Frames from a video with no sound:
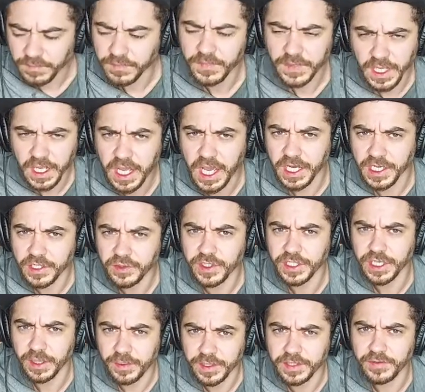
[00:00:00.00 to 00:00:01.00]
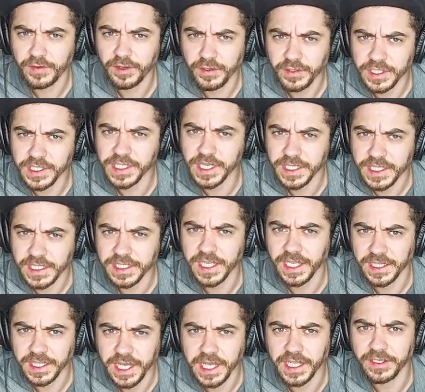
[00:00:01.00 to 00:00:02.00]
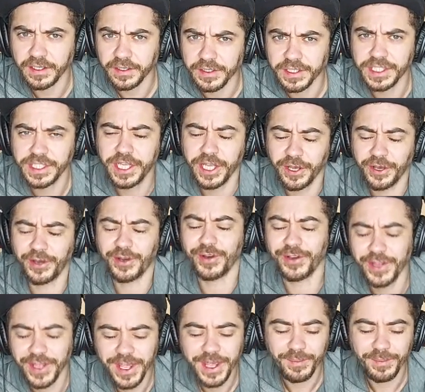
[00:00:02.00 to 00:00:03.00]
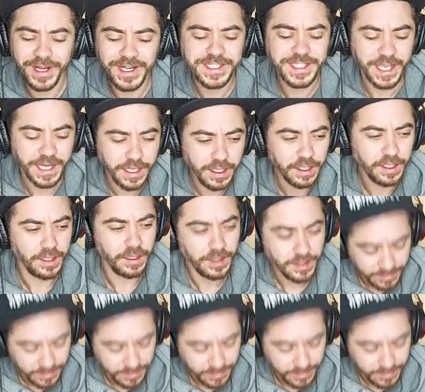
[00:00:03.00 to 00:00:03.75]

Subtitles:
He did kind of switch up his flow just as I said that though, still. But let's get it.